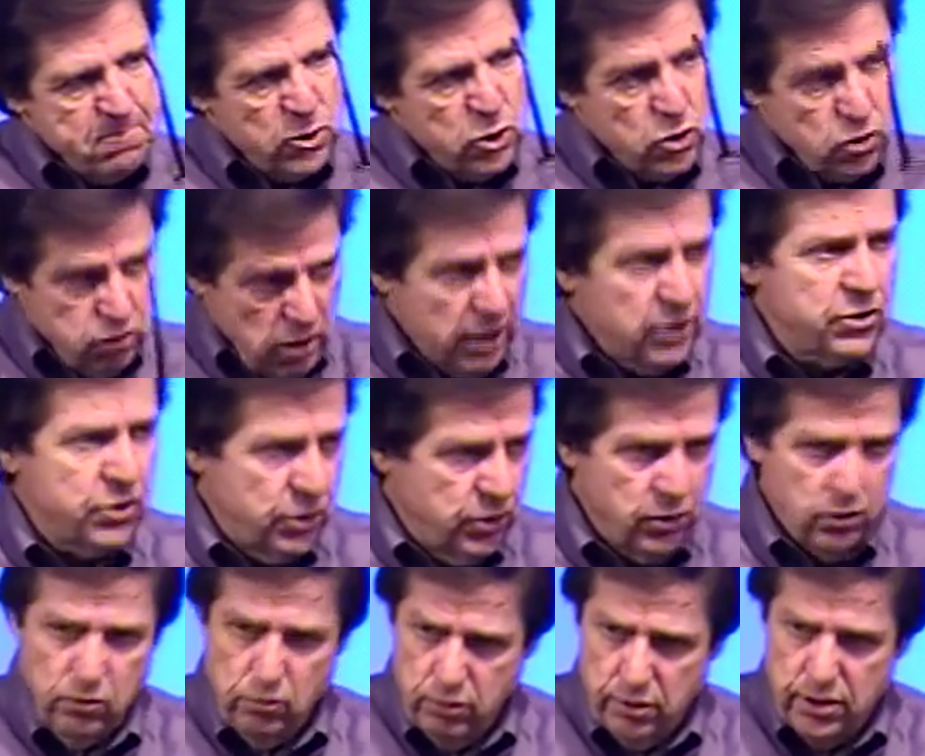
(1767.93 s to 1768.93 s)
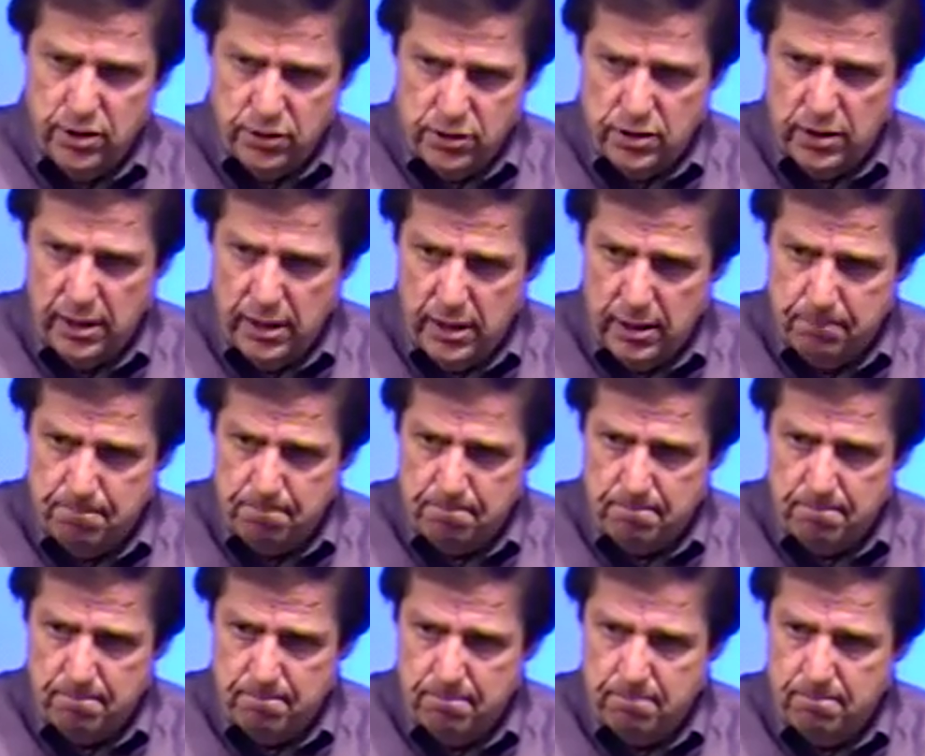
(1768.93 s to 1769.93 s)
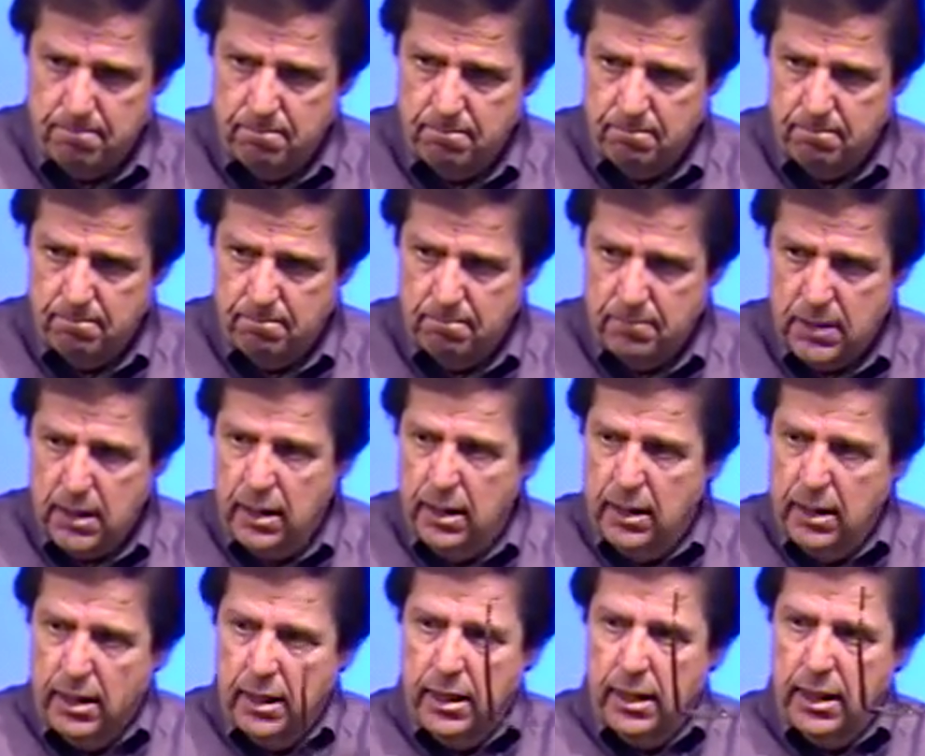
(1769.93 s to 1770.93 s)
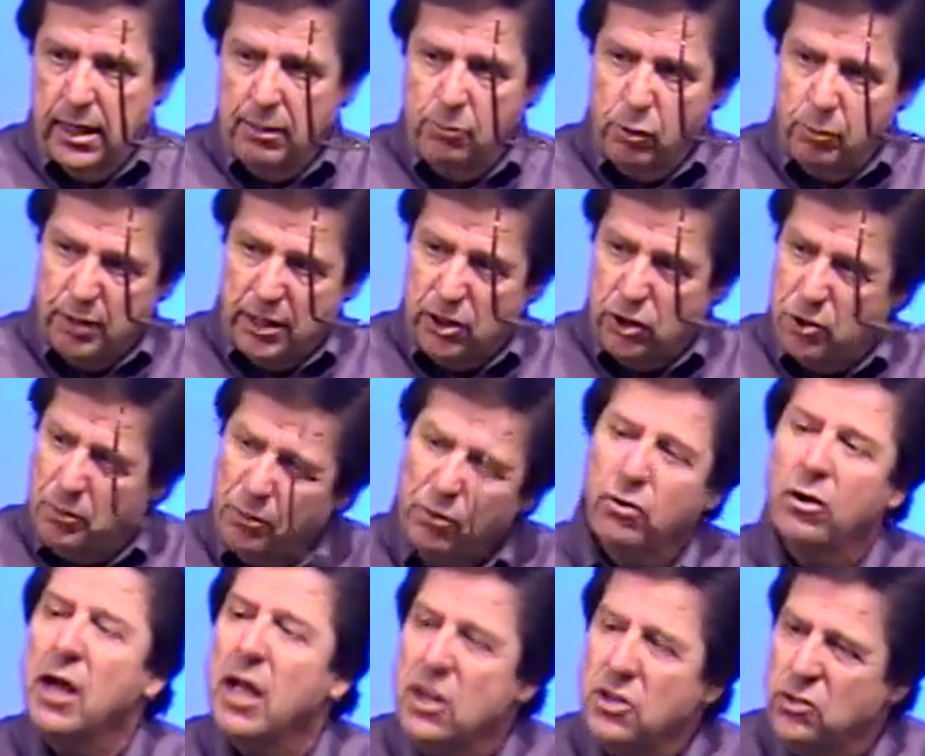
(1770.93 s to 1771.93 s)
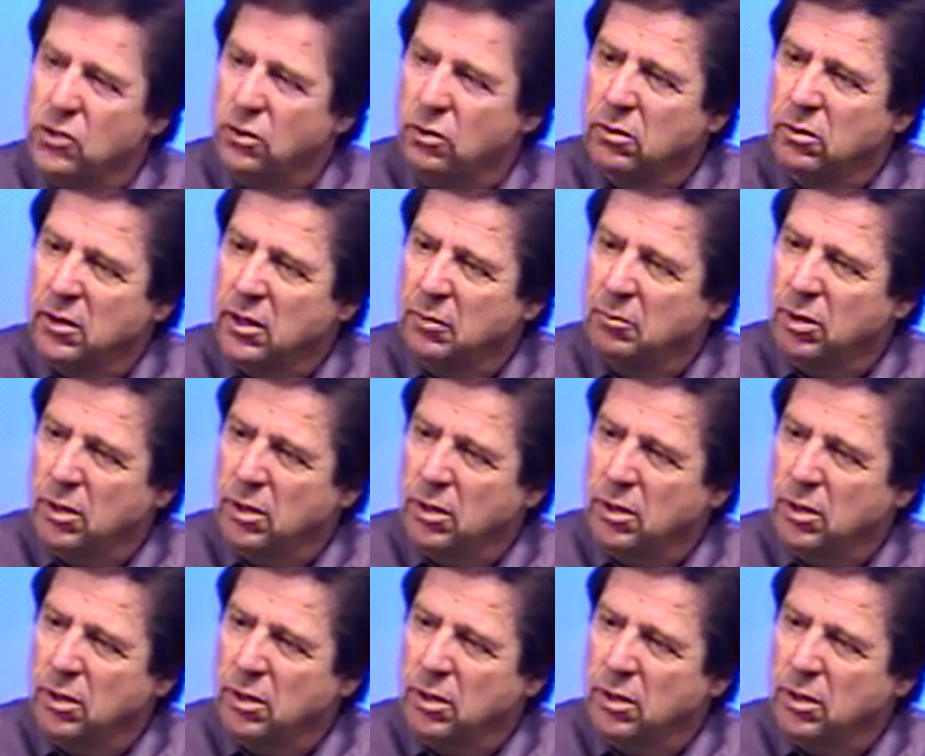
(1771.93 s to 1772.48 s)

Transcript: trust you with this thing. And I'm going to begin to praise you and